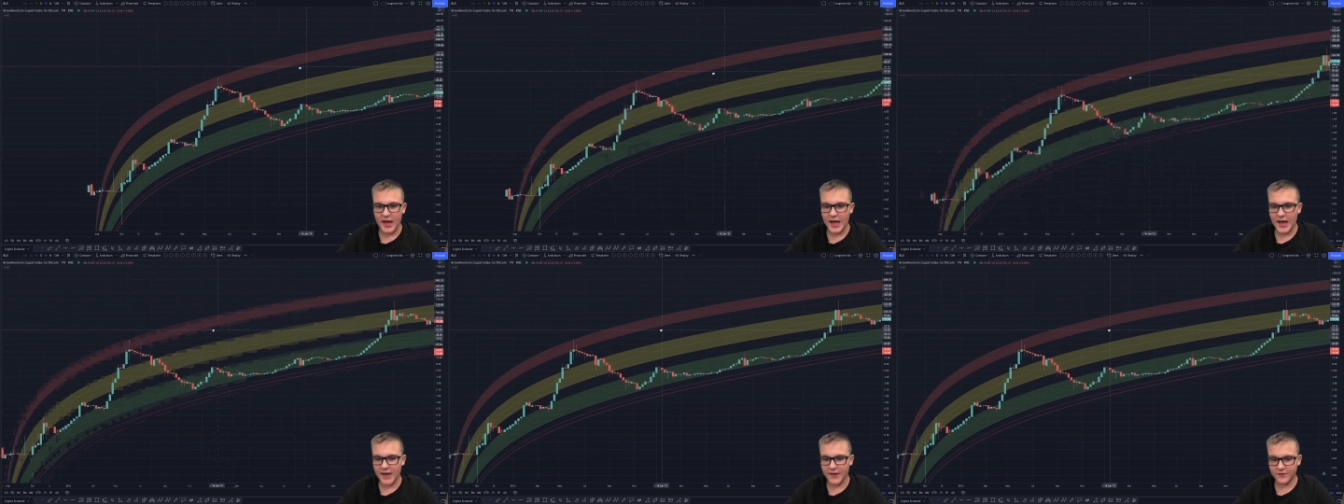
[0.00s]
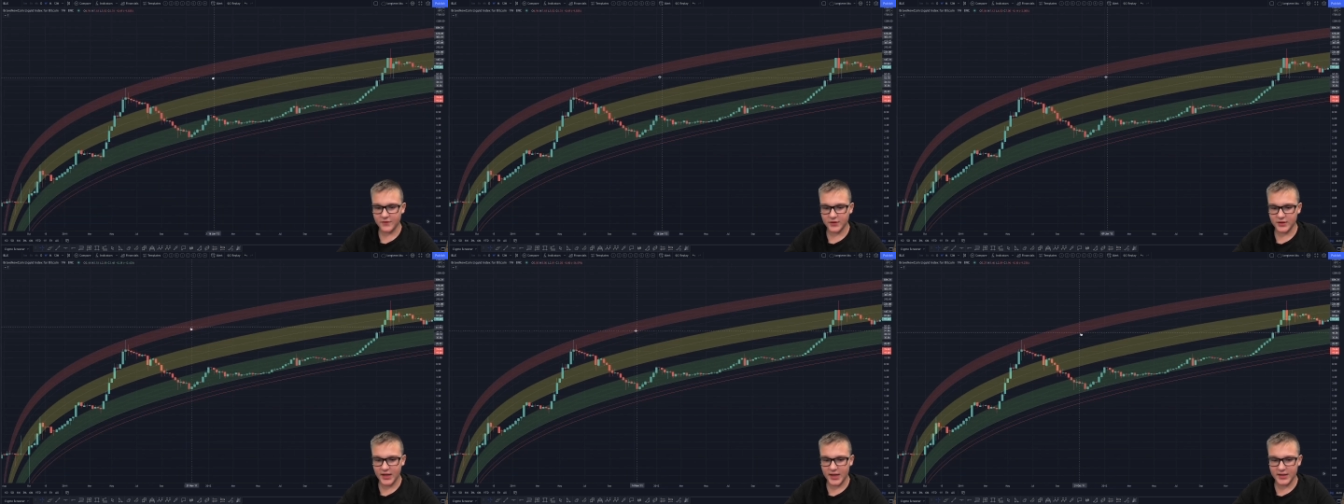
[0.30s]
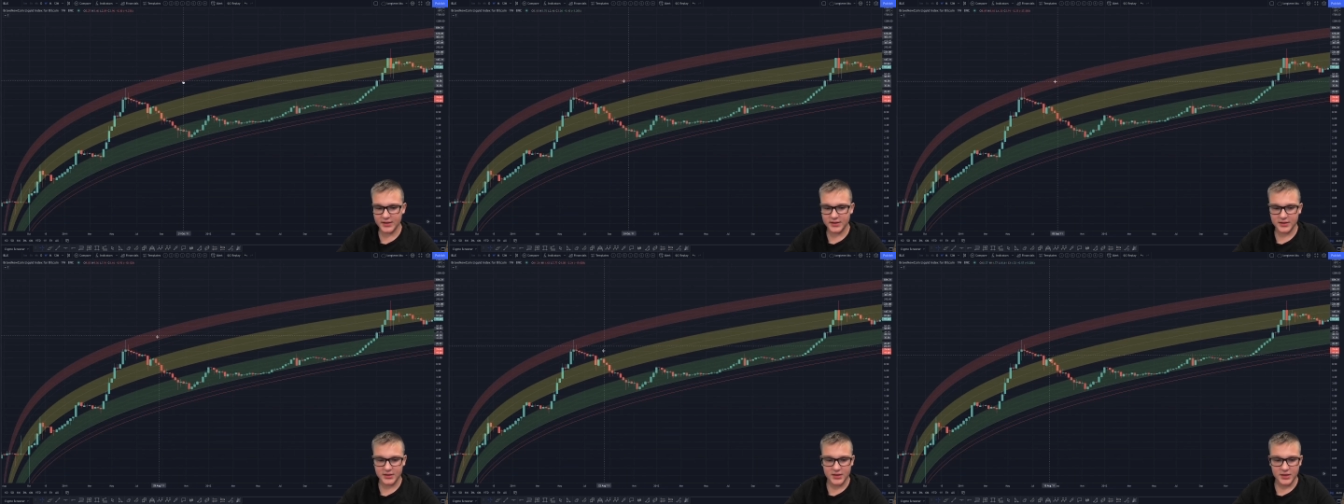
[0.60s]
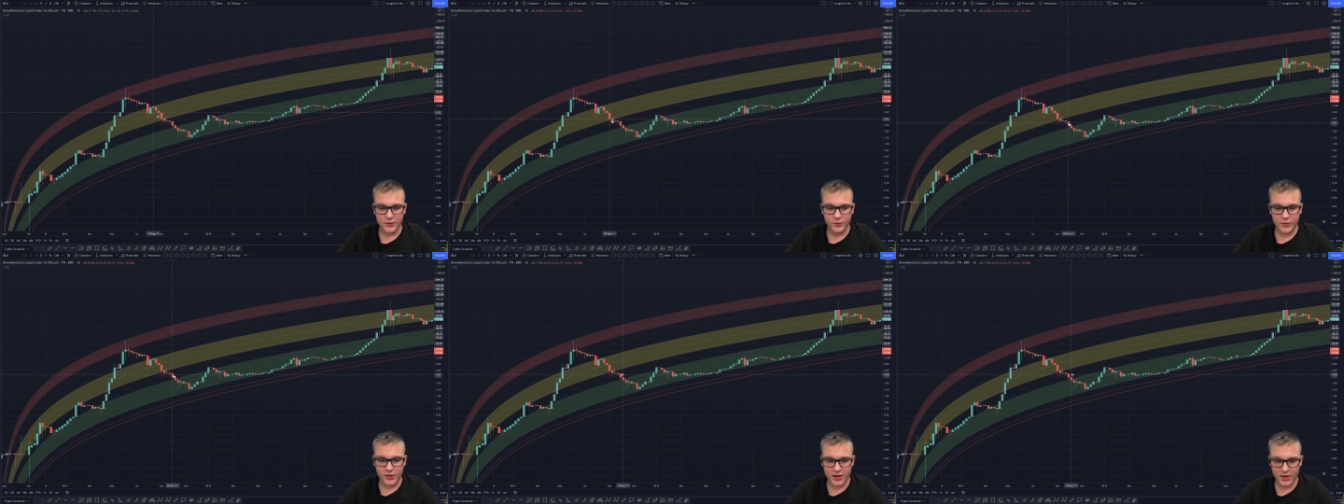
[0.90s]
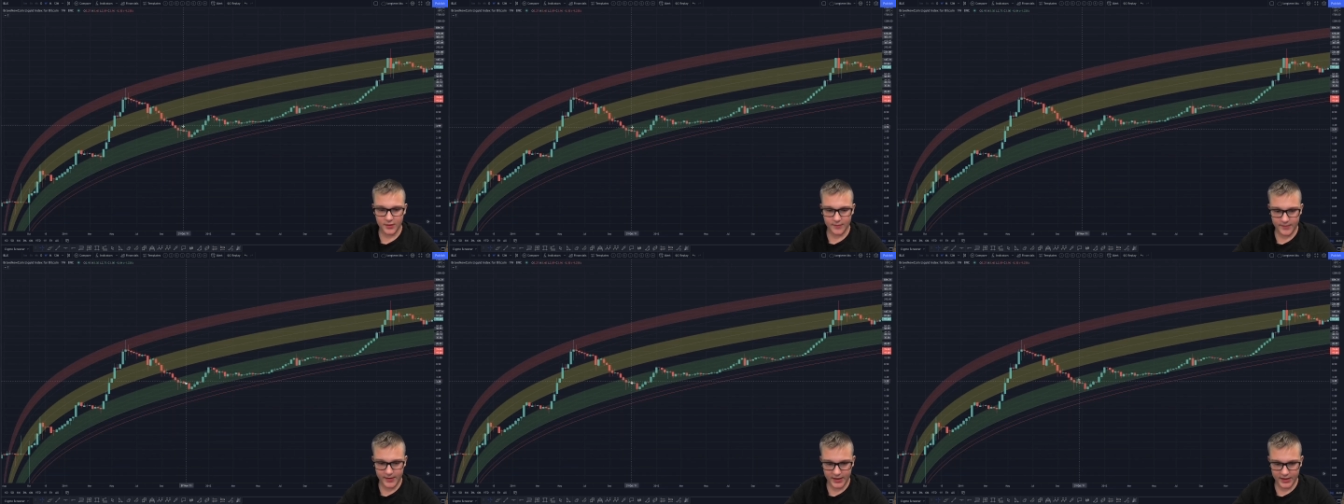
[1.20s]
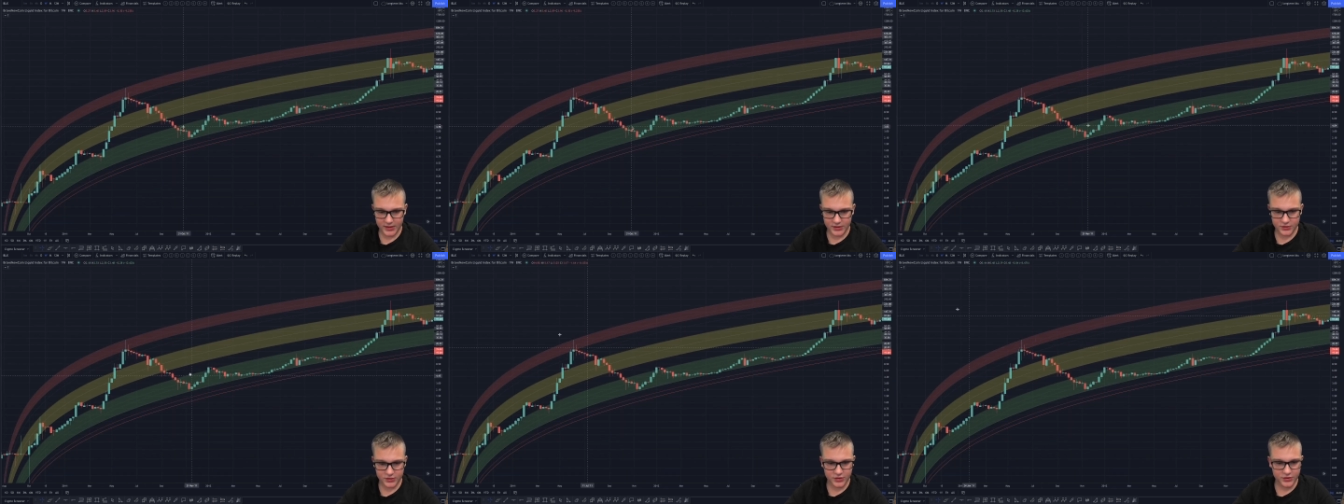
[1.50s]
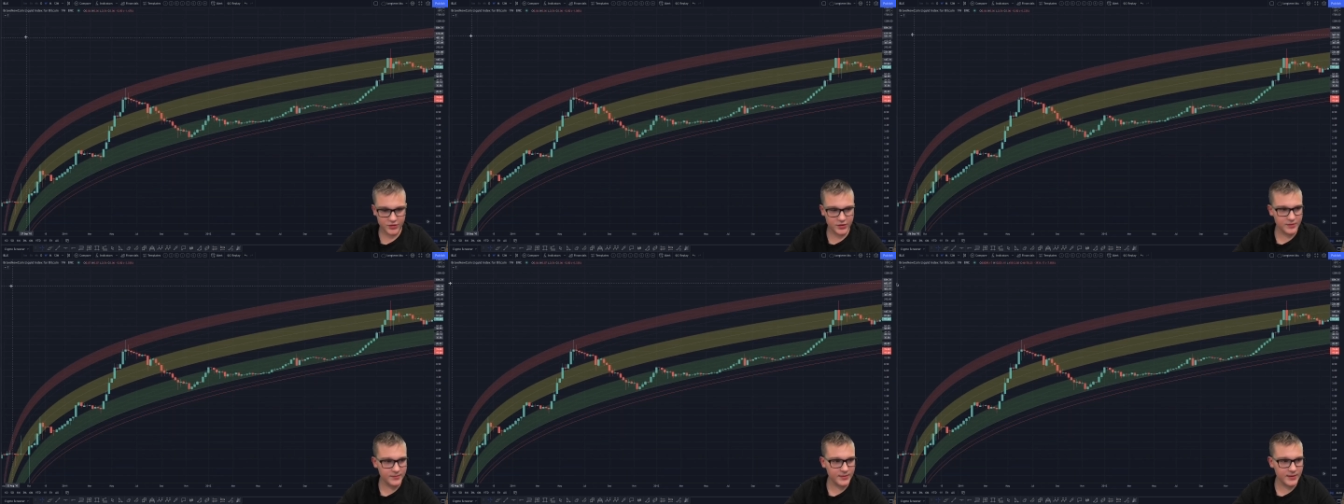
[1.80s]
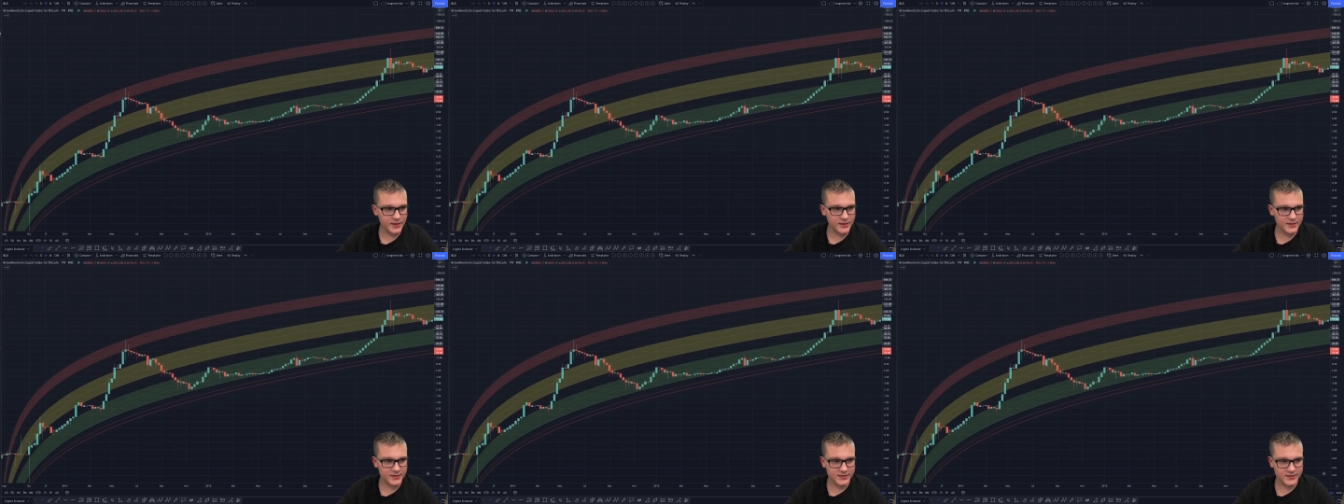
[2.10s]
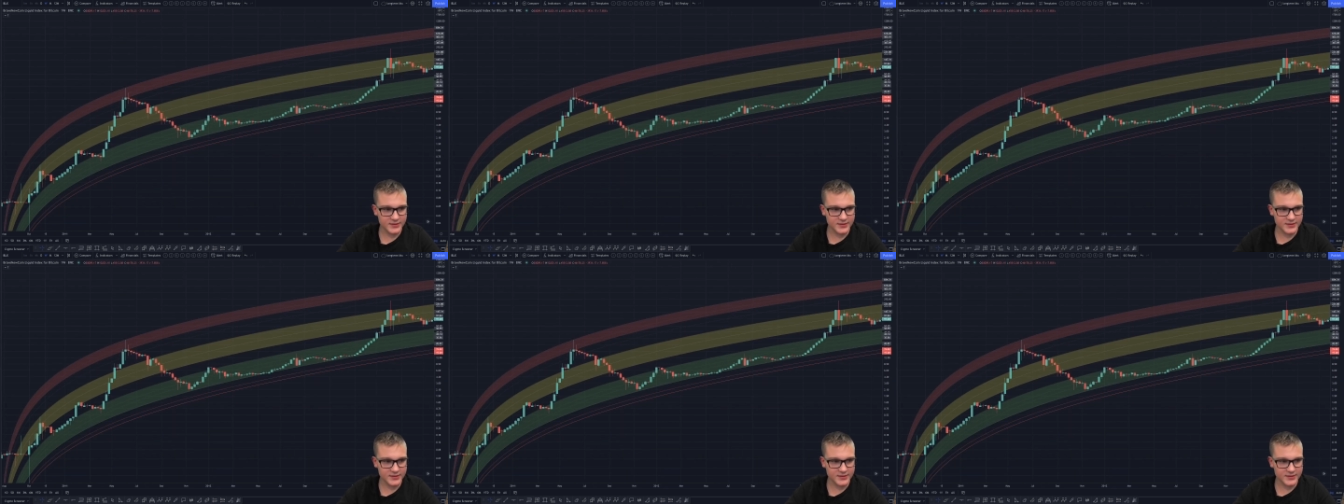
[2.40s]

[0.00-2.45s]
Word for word: After that, we come back into the green band and